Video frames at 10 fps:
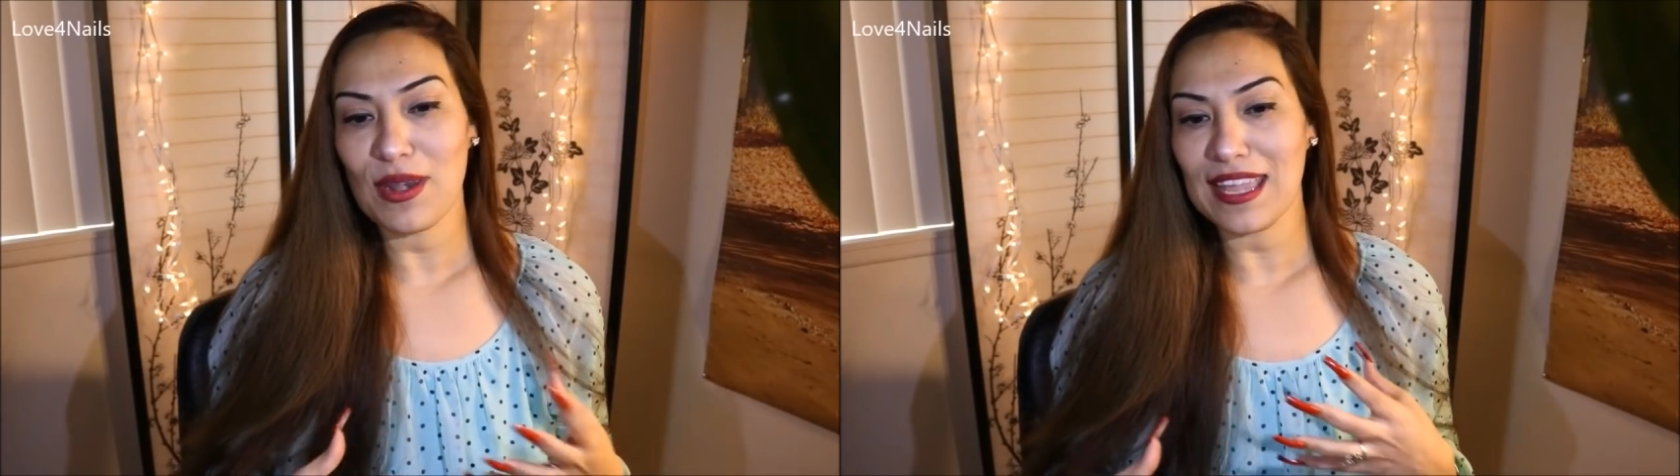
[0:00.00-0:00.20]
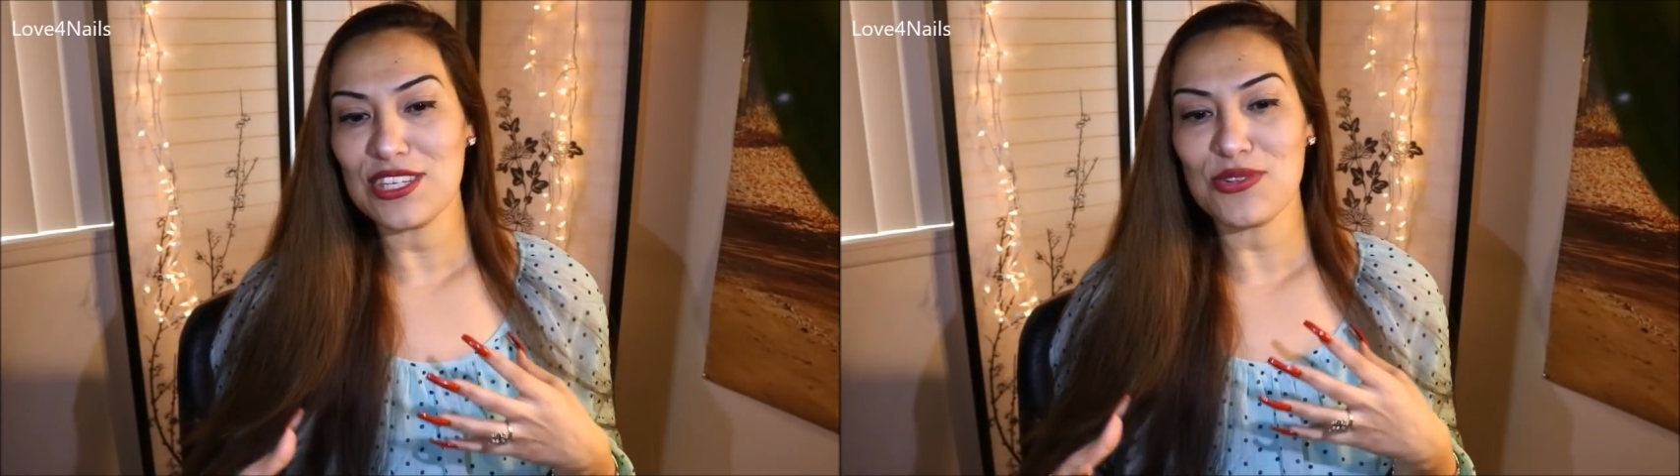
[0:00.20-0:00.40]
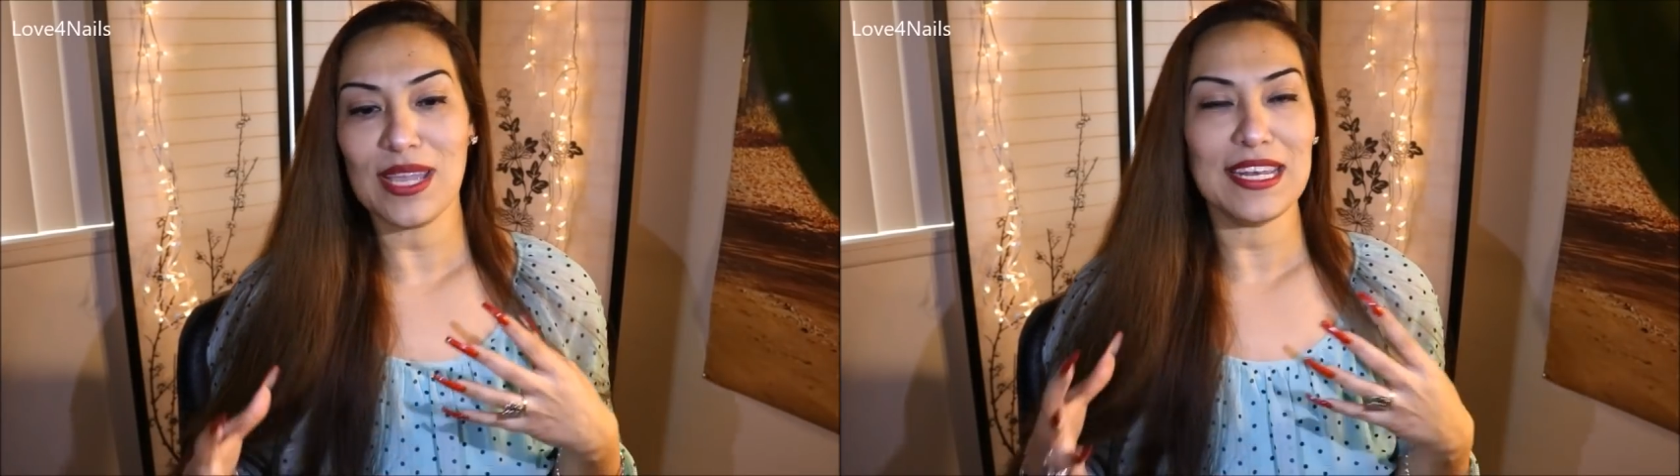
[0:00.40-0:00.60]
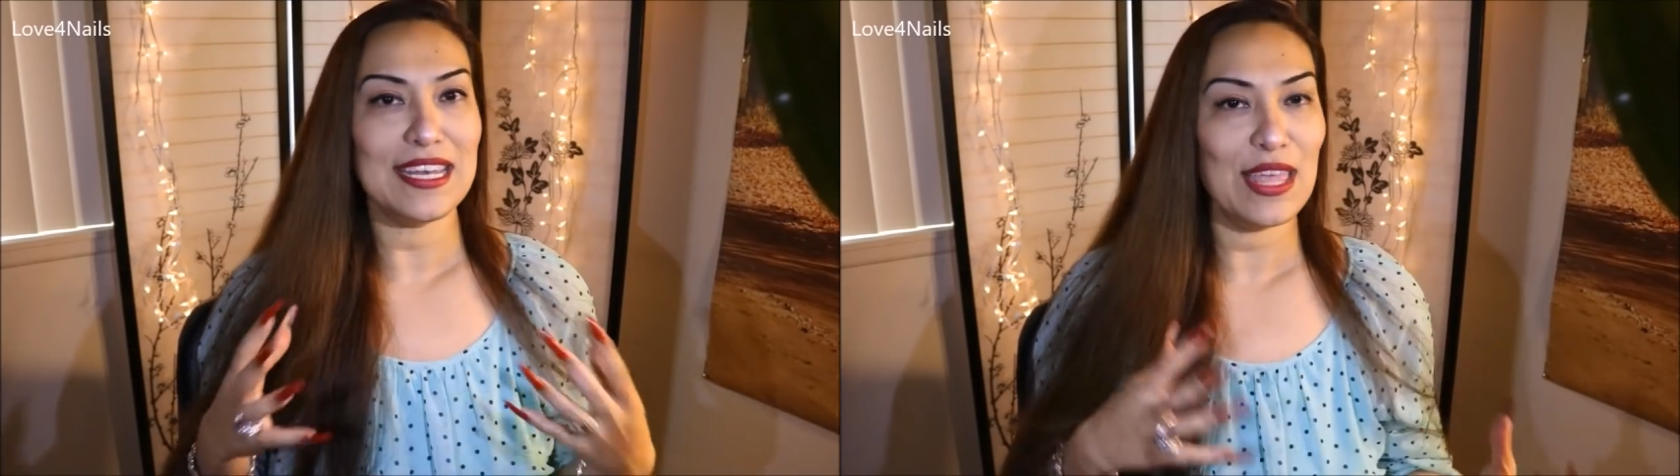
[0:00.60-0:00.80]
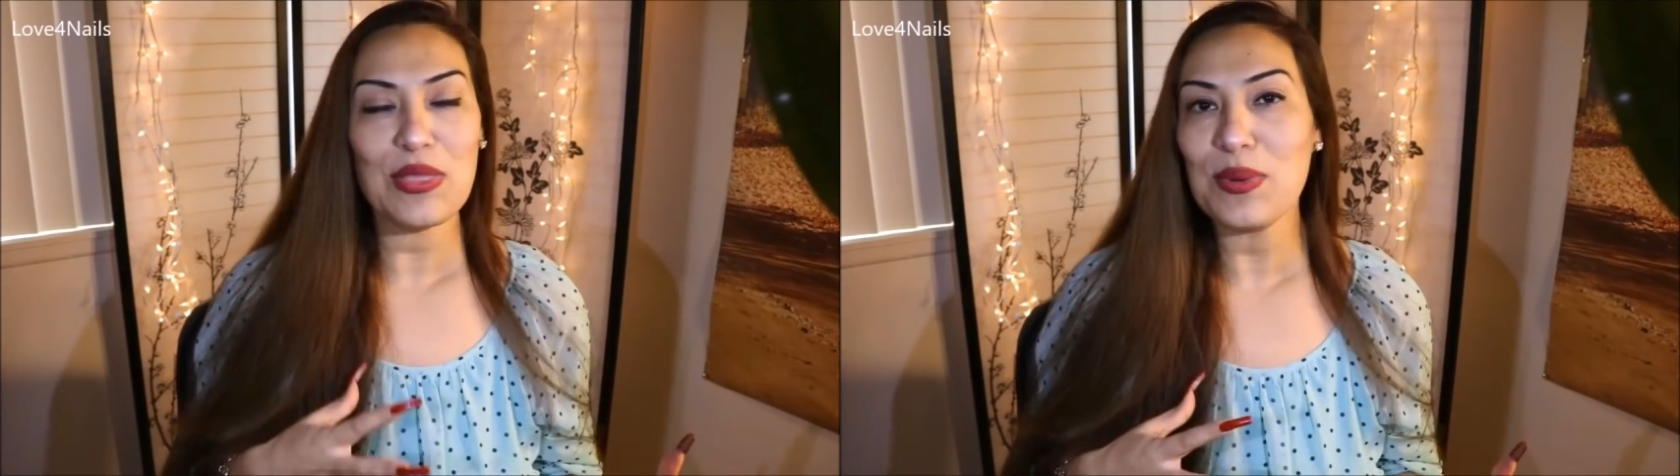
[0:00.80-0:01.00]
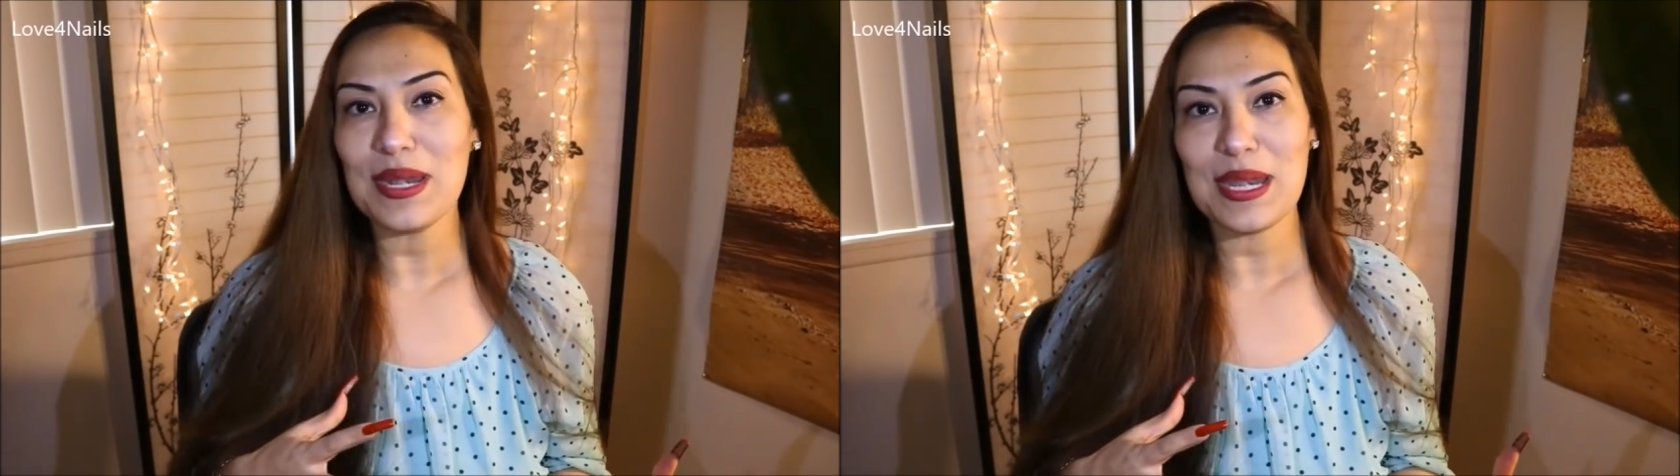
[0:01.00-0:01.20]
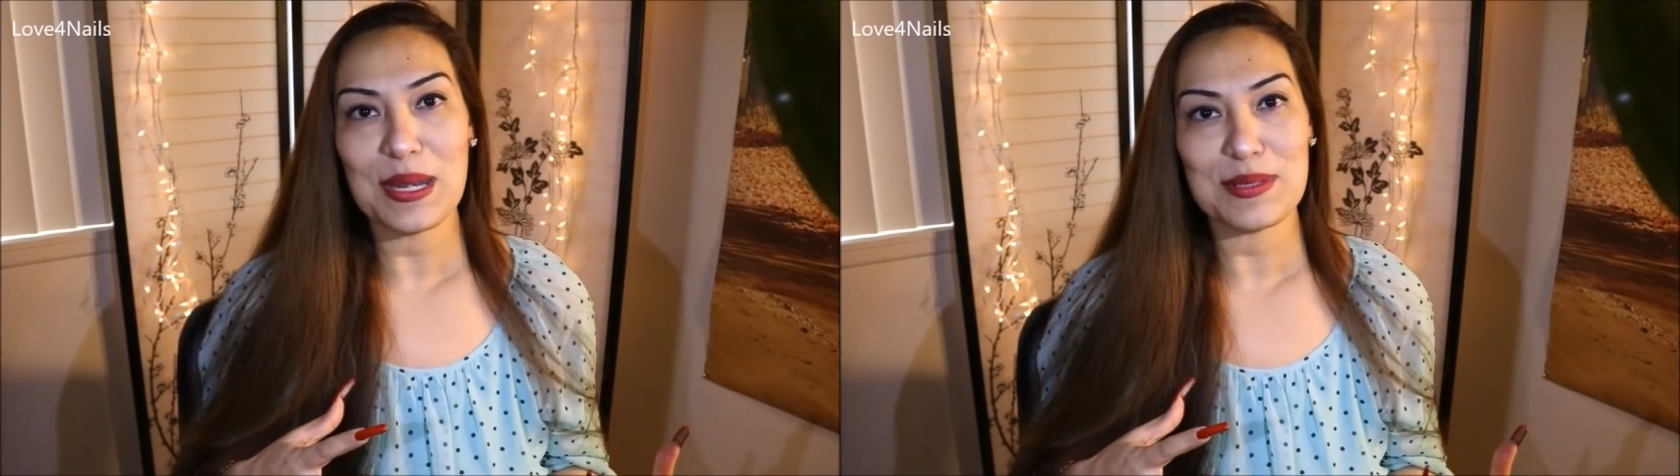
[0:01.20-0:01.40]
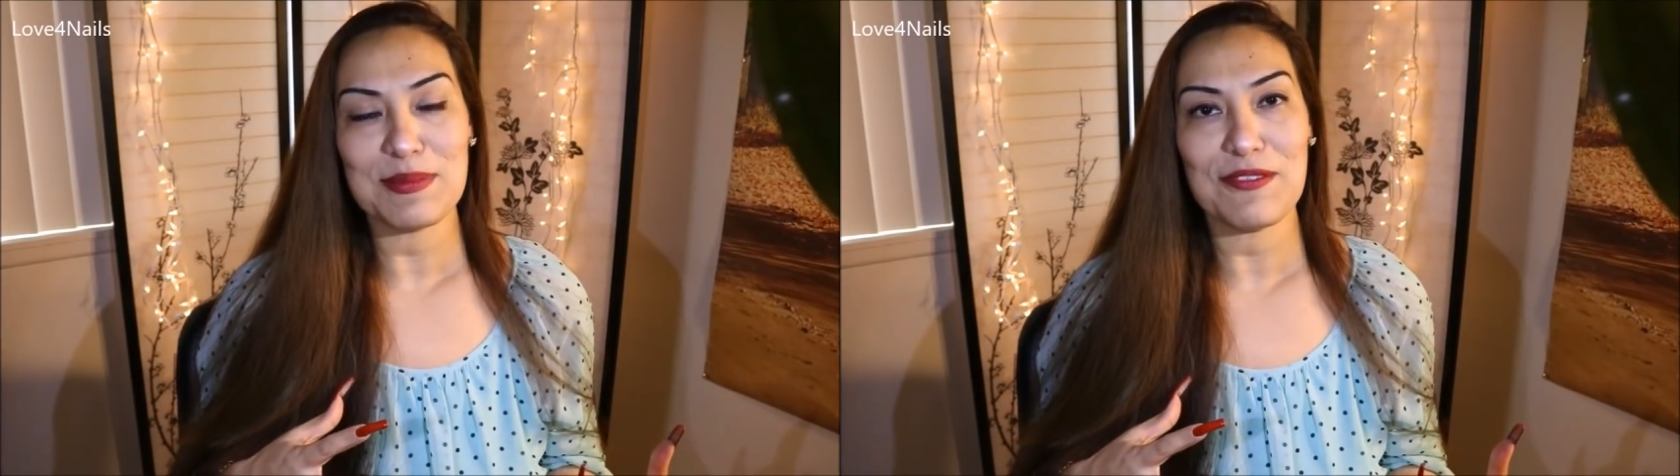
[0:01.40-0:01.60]
I tried another one and it
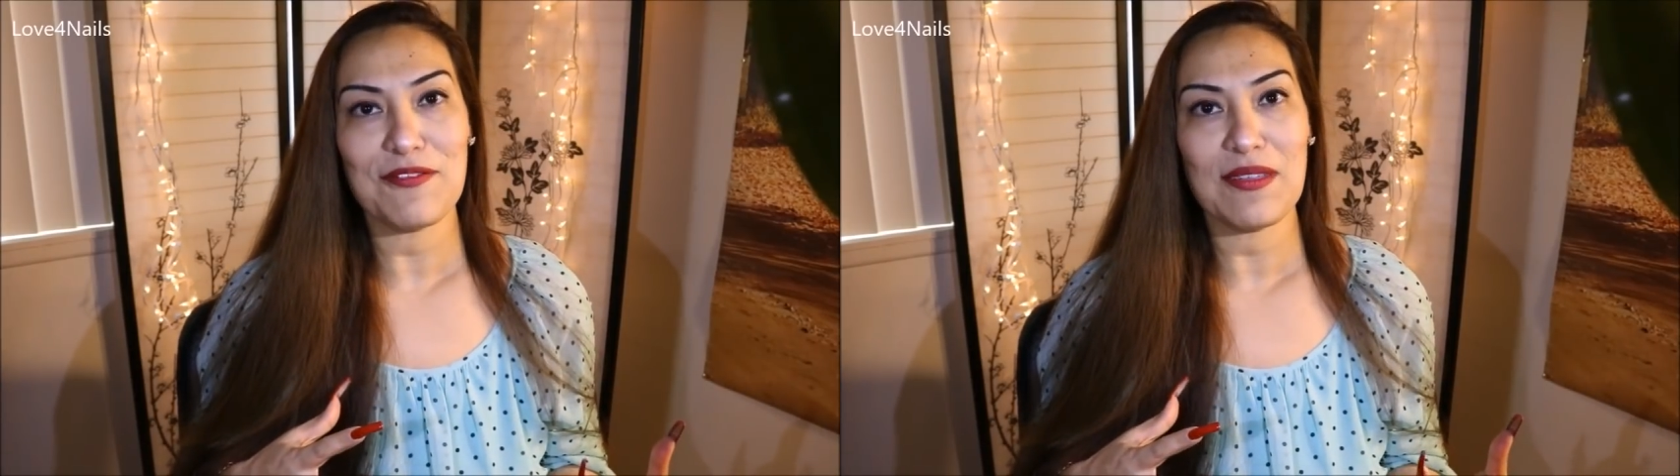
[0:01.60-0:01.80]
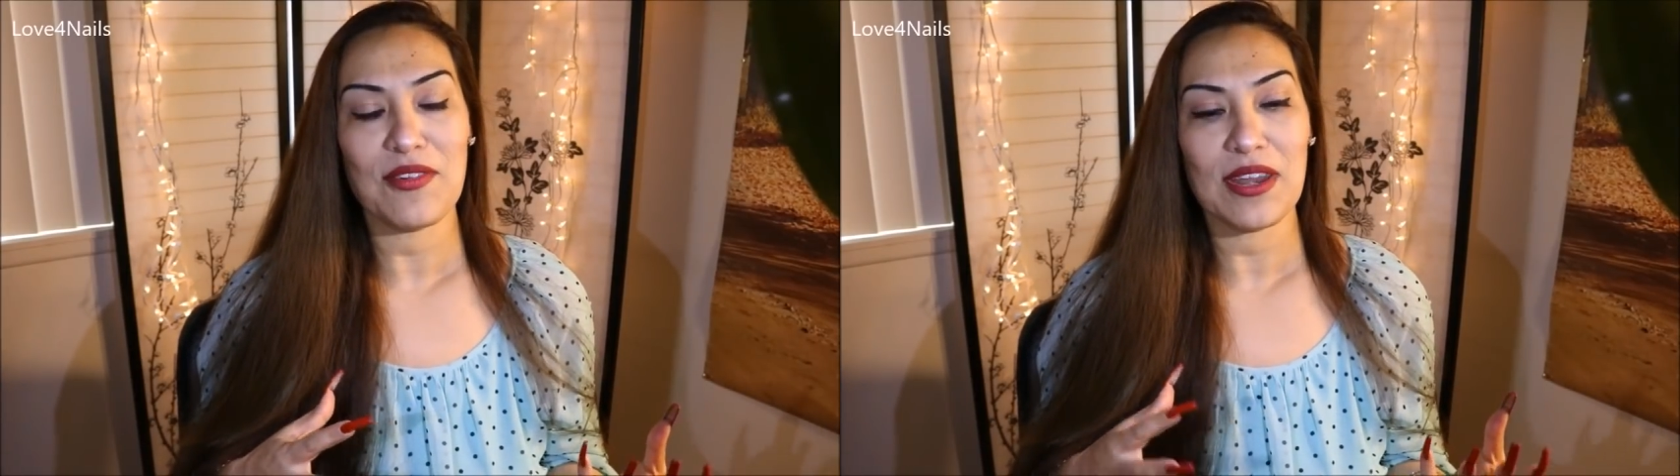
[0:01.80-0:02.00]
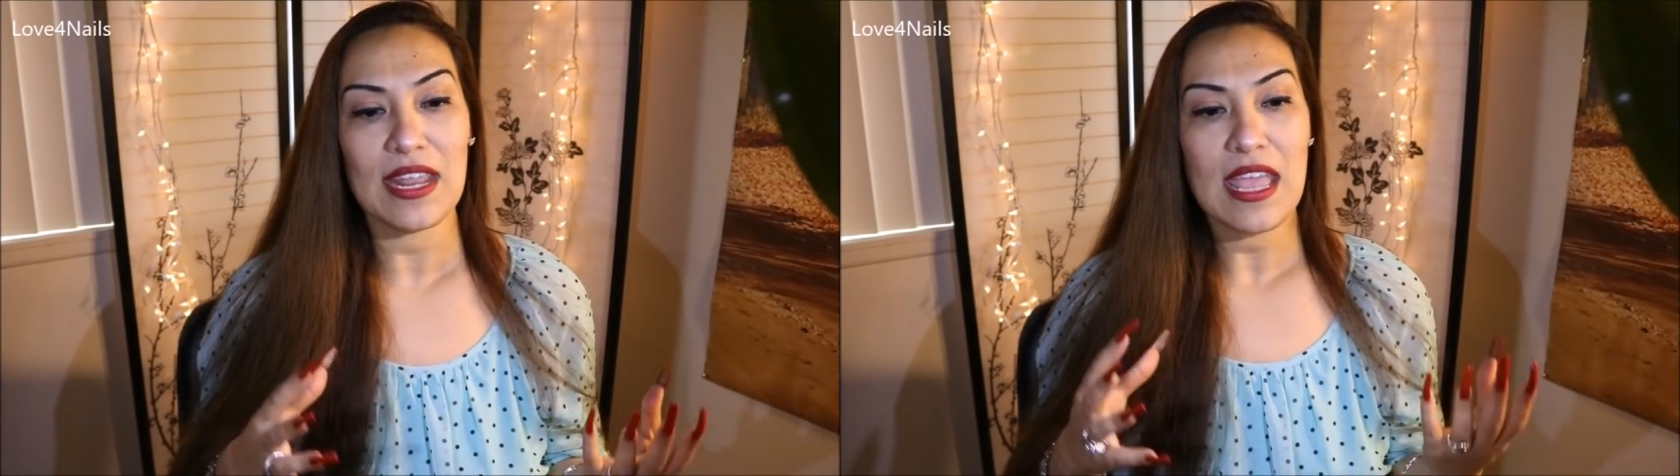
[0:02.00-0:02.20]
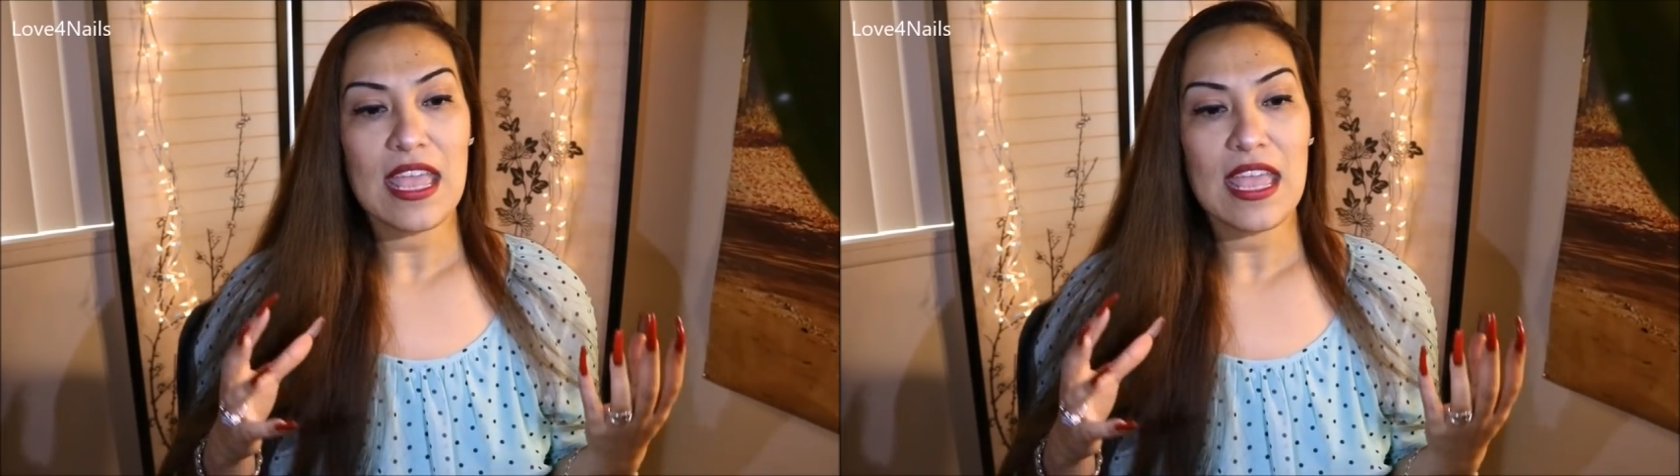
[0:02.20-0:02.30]
was my favorite.